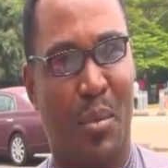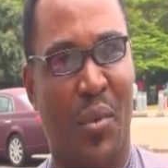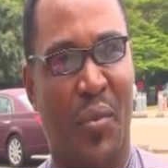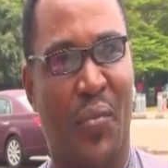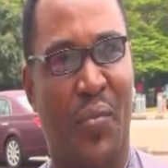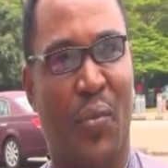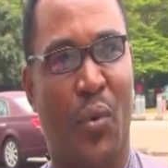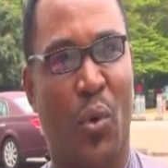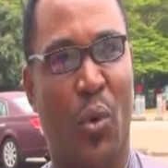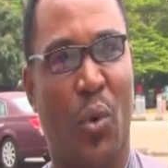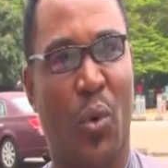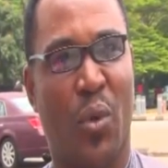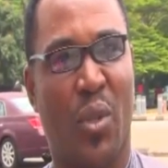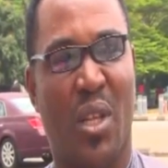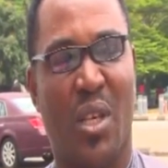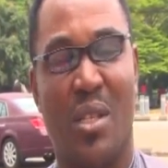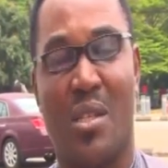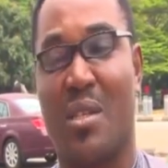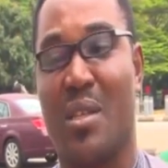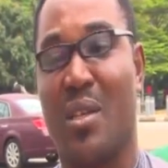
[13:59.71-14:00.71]
before
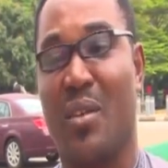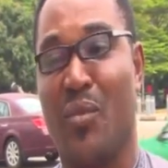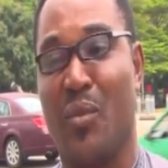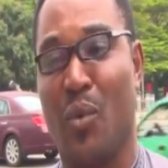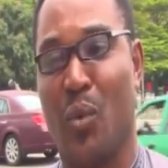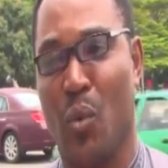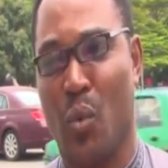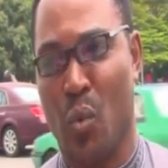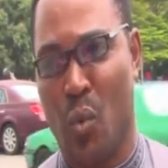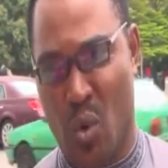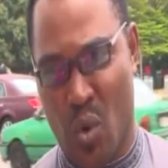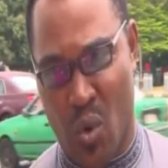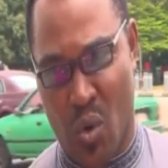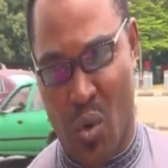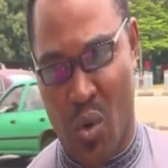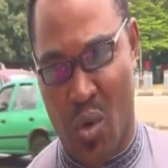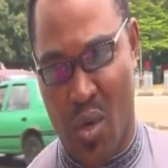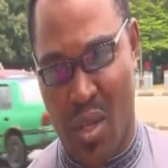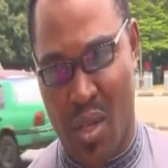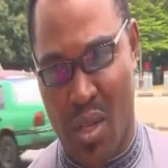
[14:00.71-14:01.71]
the Civil
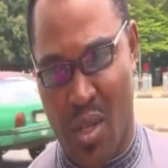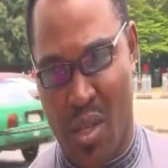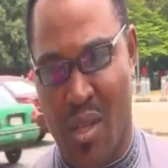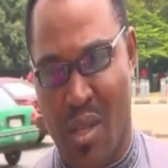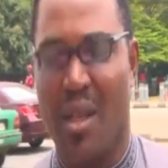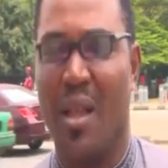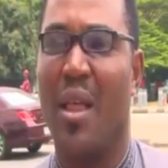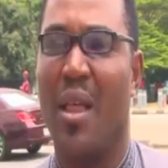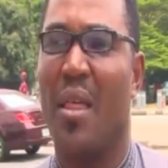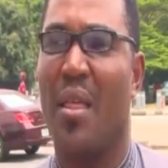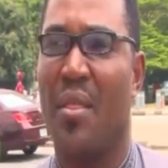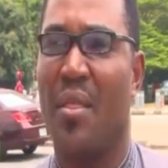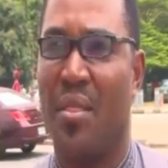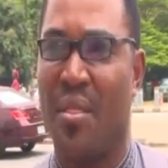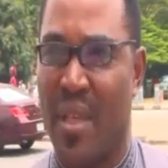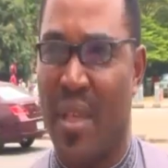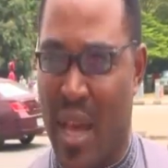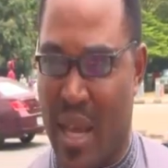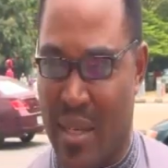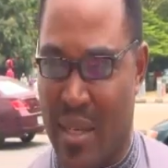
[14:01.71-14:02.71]
War,
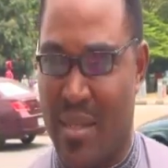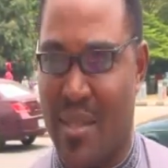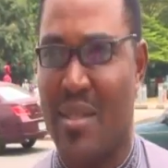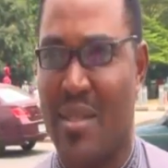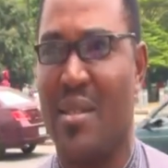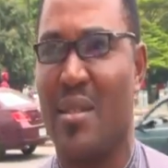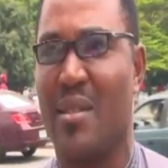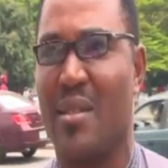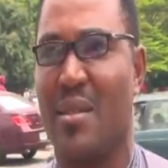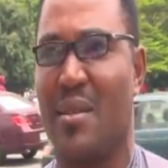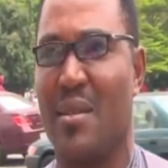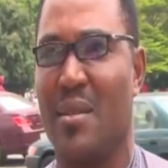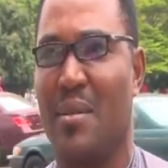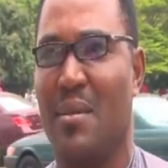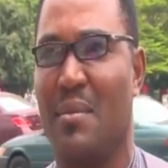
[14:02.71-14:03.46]
that